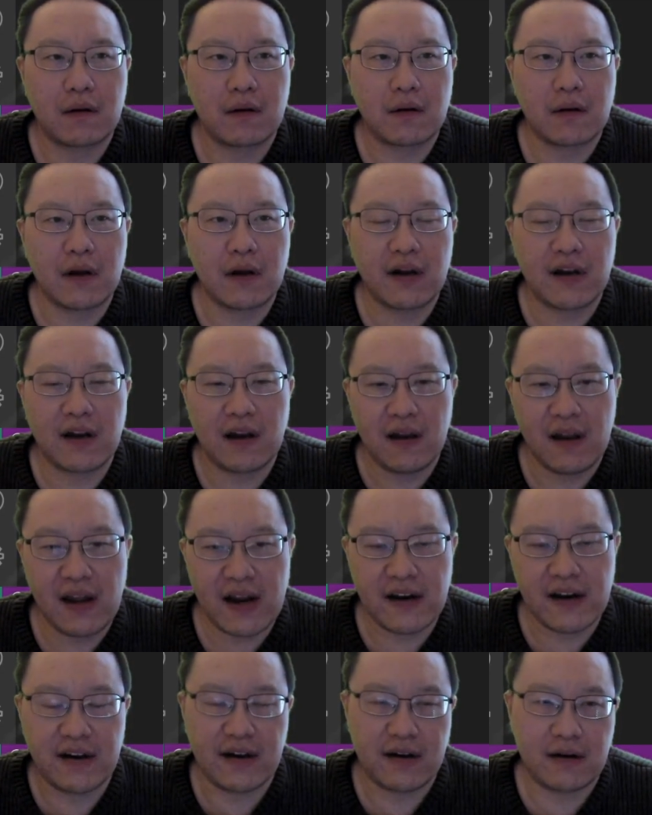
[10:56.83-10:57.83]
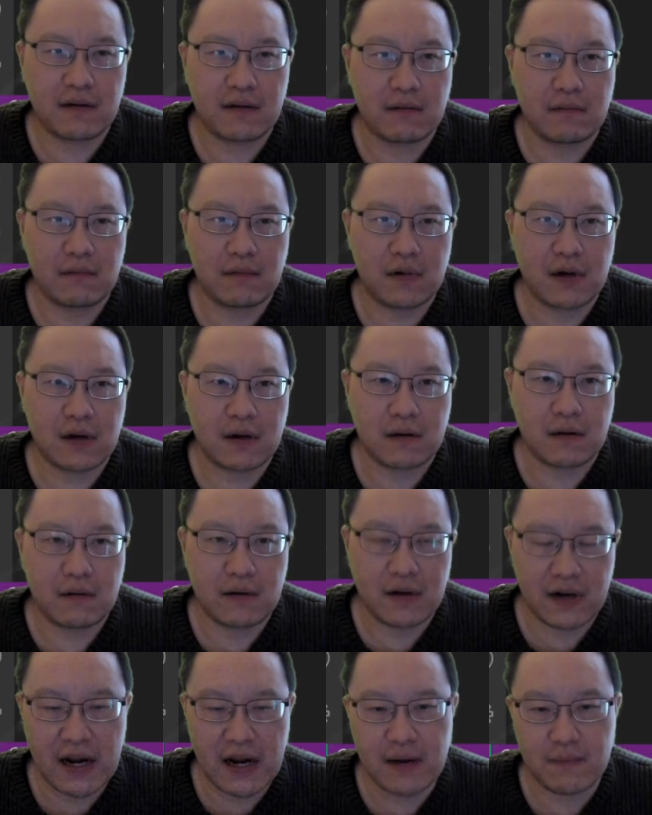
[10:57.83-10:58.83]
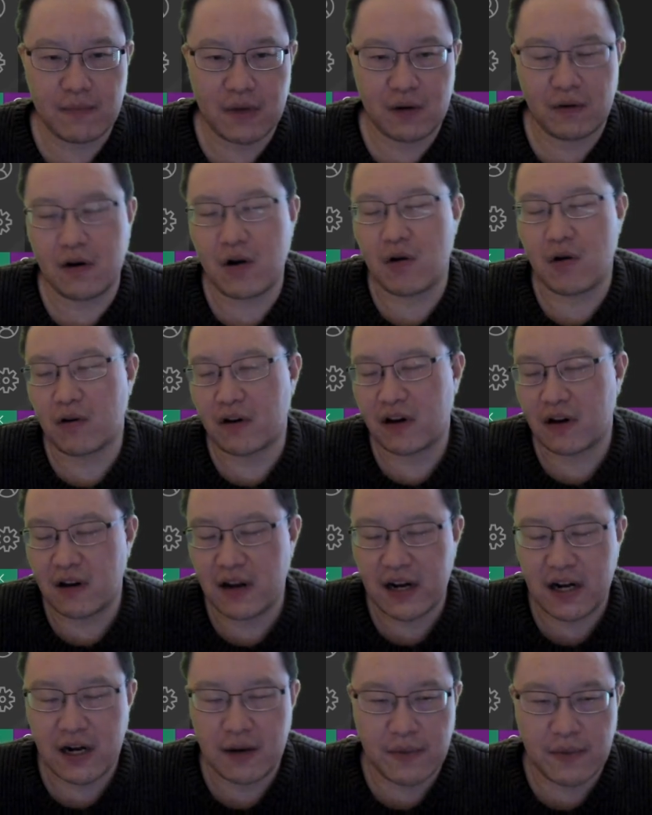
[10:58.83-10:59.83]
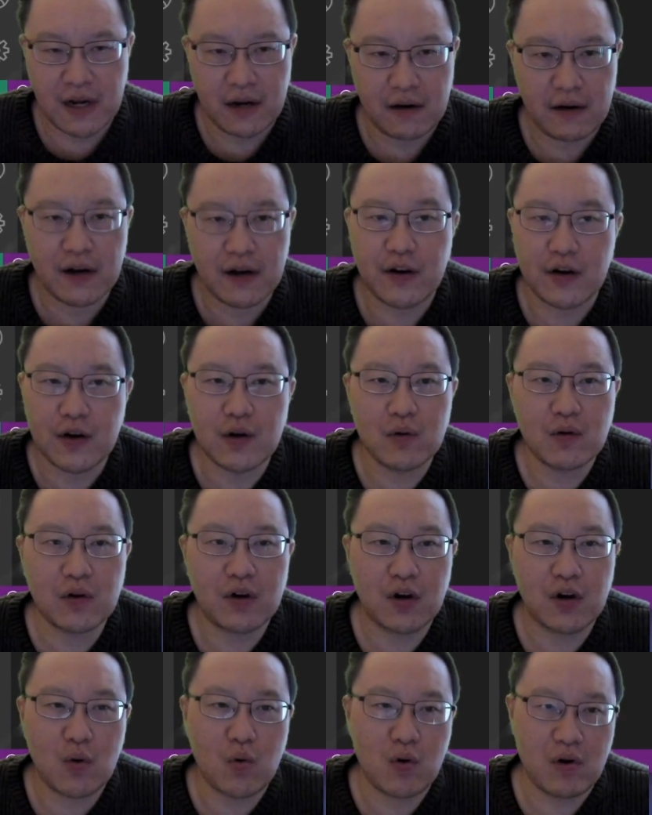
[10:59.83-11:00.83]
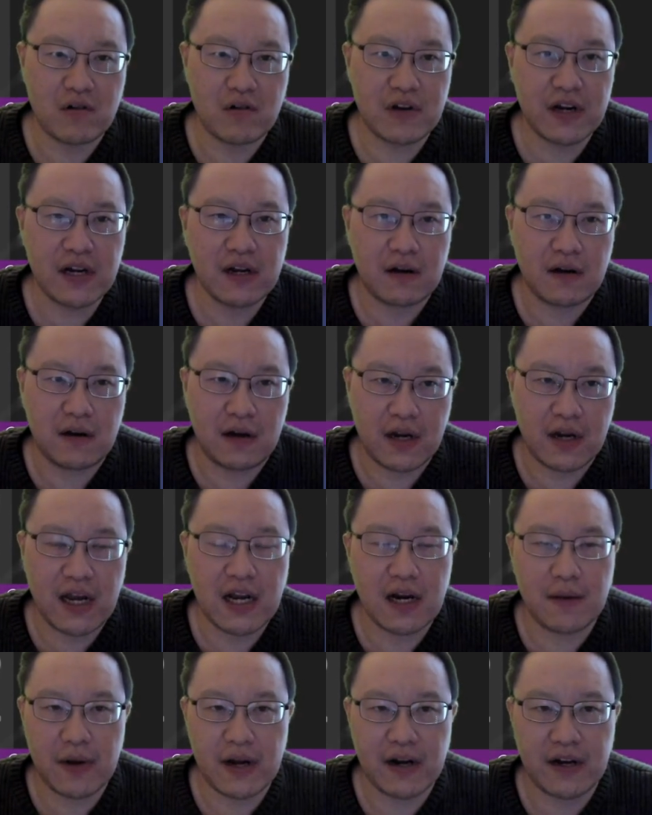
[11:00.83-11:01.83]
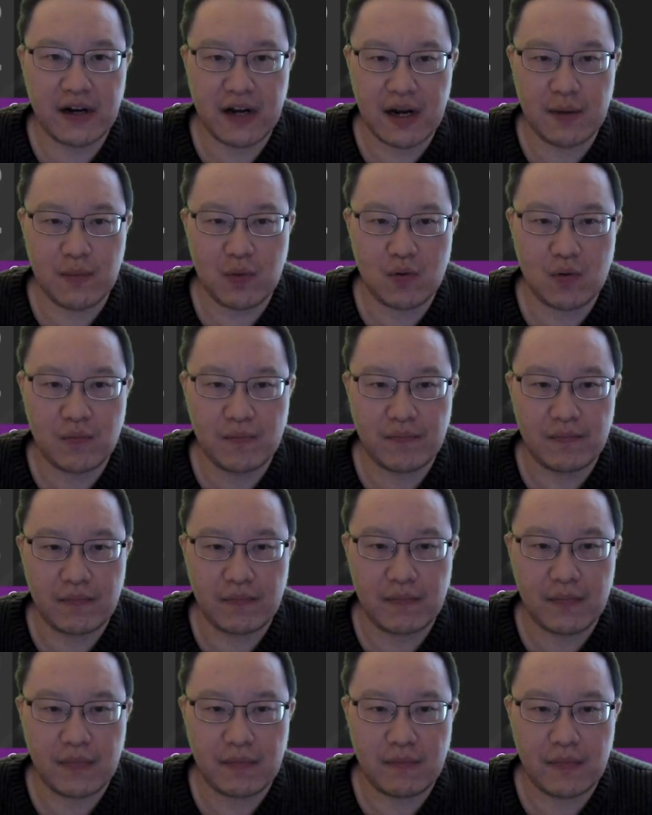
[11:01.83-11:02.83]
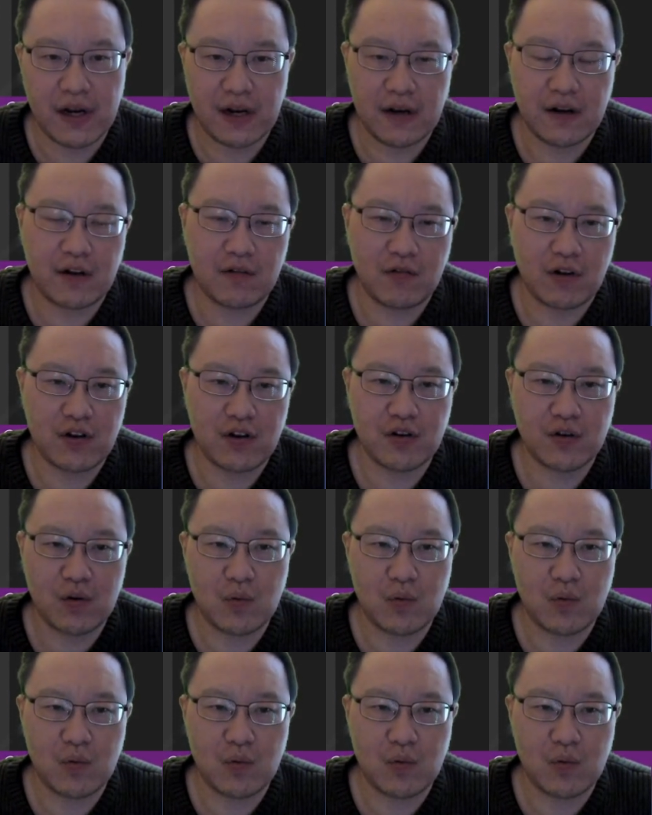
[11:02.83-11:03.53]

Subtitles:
The select statement, it's called a select command, is used to query a database table in the structured